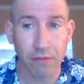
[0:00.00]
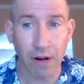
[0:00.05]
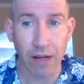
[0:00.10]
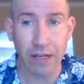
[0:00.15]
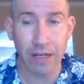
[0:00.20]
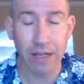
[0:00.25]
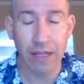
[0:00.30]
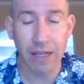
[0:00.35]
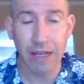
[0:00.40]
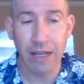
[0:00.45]

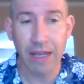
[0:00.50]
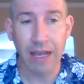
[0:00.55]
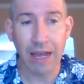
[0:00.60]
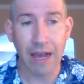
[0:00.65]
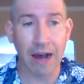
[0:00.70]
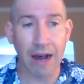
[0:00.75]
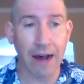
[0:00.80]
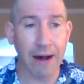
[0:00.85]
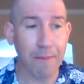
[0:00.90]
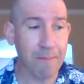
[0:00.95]
right?
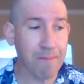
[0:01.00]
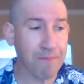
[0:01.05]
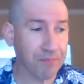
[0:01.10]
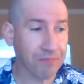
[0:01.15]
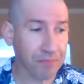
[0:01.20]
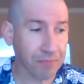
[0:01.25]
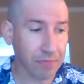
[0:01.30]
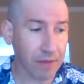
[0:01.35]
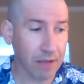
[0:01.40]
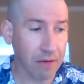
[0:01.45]

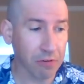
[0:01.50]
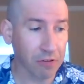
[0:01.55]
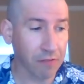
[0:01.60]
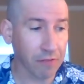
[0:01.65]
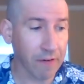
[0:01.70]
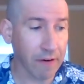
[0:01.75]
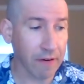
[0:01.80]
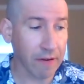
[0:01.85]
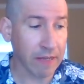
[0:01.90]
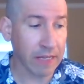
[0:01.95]
It was
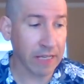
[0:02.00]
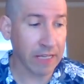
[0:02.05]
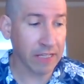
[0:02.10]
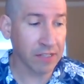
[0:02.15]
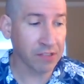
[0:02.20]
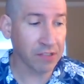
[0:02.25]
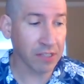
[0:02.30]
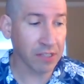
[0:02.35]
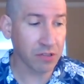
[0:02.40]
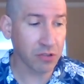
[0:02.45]
very
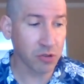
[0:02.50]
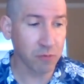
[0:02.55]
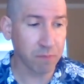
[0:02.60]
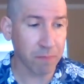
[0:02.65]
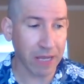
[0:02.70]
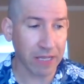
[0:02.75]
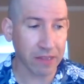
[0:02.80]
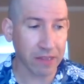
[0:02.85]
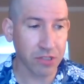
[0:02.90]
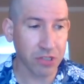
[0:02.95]
easy to
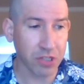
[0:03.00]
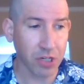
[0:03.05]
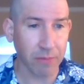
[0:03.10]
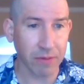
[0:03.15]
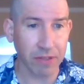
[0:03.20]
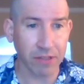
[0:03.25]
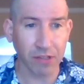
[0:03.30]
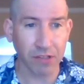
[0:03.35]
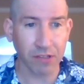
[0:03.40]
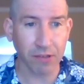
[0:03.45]
paint the
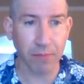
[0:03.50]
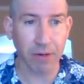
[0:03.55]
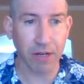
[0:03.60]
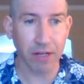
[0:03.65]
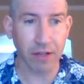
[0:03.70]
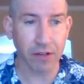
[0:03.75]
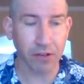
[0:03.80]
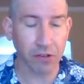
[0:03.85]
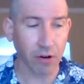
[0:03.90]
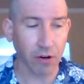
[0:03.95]
Germans as
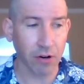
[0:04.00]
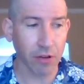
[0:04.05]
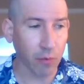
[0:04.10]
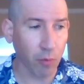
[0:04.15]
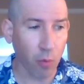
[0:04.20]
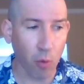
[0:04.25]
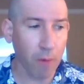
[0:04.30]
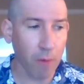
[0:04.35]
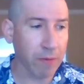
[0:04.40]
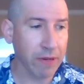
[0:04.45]
somebody that started the
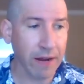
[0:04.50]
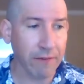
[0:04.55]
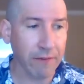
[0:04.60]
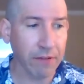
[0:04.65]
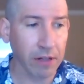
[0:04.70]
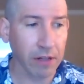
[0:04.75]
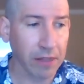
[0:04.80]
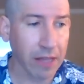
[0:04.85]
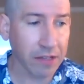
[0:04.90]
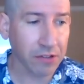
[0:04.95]
war, but
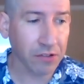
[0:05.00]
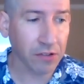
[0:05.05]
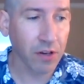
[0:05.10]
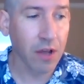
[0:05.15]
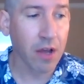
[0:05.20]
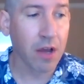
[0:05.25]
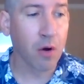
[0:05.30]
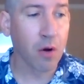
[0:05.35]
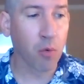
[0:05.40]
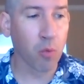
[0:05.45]
nevertheless,
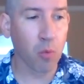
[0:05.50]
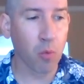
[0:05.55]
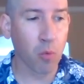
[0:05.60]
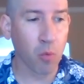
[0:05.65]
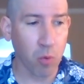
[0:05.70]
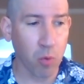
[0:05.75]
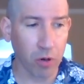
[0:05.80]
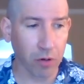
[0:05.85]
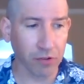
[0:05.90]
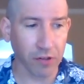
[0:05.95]

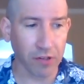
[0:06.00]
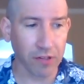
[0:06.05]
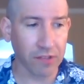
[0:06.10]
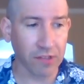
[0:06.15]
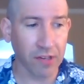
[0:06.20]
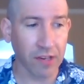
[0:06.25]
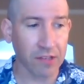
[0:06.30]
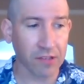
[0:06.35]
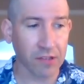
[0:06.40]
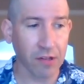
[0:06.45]
Wilson
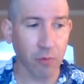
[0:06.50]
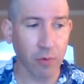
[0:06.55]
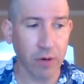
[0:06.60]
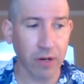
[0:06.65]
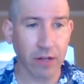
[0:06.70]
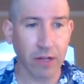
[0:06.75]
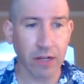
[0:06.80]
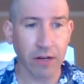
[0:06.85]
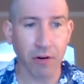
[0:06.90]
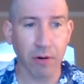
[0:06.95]
says that we
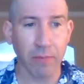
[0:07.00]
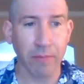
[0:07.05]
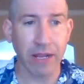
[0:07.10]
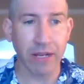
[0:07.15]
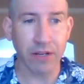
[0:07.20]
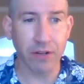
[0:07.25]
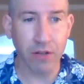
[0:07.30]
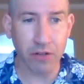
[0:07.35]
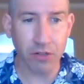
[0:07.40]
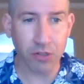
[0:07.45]
are going to
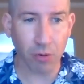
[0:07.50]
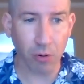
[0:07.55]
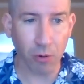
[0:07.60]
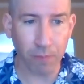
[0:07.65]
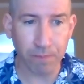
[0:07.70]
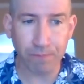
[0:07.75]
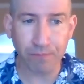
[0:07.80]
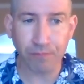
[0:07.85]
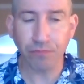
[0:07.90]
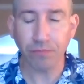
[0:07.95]
remain
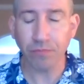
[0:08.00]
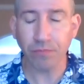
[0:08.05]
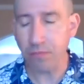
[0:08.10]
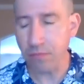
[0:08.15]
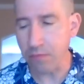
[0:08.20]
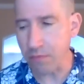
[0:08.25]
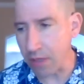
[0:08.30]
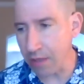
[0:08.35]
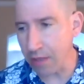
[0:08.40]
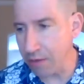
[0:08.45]
neutral.
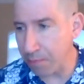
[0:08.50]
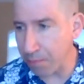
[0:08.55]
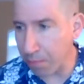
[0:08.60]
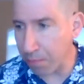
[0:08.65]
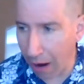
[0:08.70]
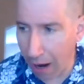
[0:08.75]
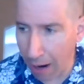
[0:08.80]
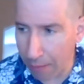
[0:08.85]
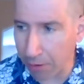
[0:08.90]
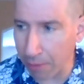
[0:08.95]
The
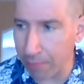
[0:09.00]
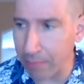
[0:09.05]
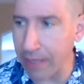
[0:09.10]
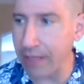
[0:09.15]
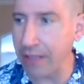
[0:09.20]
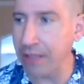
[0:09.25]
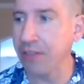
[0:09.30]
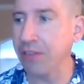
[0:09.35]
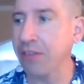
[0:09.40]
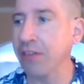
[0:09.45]
problem
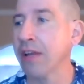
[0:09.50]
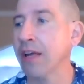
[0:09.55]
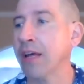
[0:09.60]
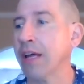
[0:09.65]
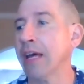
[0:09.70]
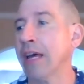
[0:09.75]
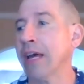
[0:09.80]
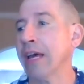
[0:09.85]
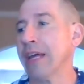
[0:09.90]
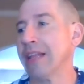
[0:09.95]
is
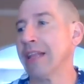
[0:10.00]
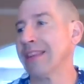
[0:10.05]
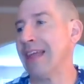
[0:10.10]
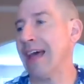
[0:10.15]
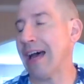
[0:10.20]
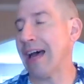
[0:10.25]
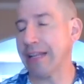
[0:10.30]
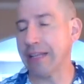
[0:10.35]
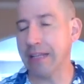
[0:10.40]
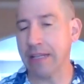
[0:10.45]

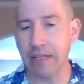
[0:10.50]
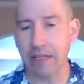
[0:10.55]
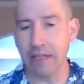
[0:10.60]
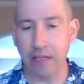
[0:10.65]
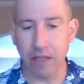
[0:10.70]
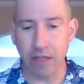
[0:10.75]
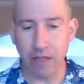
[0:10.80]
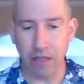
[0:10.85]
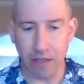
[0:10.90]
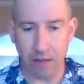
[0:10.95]
that
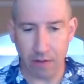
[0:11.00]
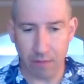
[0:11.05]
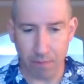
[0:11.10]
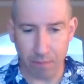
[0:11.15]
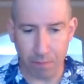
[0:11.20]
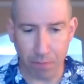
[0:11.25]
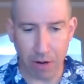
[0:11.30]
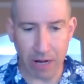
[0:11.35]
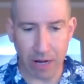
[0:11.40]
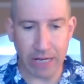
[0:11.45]

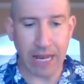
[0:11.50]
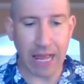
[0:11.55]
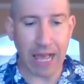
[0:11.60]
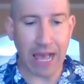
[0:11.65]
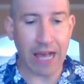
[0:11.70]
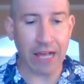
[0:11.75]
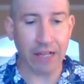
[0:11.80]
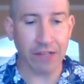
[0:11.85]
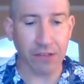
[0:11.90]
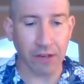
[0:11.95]
Britain
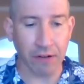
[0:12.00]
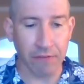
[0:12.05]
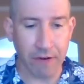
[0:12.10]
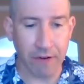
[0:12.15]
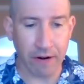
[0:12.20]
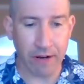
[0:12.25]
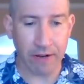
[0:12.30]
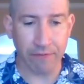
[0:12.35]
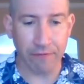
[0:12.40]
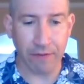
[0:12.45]
has a
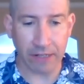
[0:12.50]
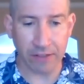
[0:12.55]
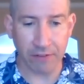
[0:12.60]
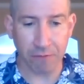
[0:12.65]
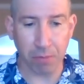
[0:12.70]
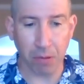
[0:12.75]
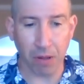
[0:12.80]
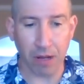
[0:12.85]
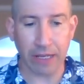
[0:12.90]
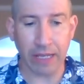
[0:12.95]
very
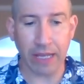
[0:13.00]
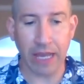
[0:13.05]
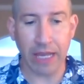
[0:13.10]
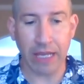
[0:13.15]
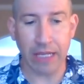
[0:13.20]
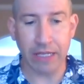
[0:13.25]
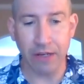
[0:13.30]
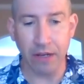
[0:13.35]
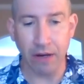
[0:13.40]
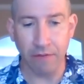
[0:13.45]
effective
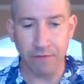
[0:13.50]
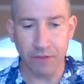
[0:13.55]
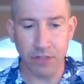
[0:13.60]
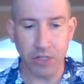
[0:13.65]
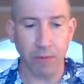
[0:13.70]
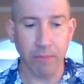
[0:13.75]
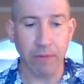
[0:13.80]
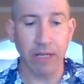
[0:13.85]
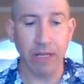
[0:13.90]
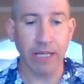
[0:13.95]
blockade of
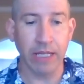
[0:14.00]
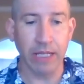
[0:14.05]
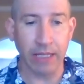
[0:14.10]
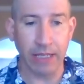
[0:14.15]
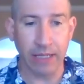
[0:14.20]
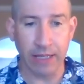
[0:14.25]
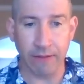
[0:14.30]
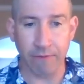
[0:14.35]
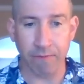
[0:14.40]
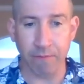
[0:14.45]
Germany.
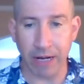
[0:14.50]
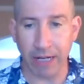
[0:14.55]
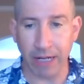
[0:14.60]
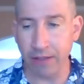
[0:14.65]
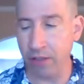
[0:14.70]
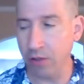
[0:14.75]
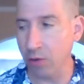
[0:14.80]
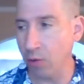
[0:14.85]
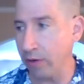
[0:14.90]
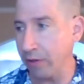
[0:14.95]
They've
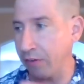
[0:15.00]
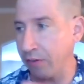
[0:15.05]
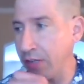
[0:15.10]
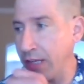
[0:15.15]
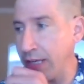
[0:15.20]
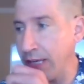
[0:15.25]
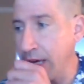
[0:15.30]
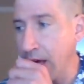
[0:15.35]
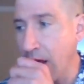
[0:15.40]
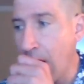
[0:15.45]
mined the North
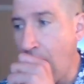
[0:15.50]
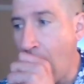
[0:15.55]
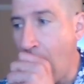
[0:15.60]
Sea.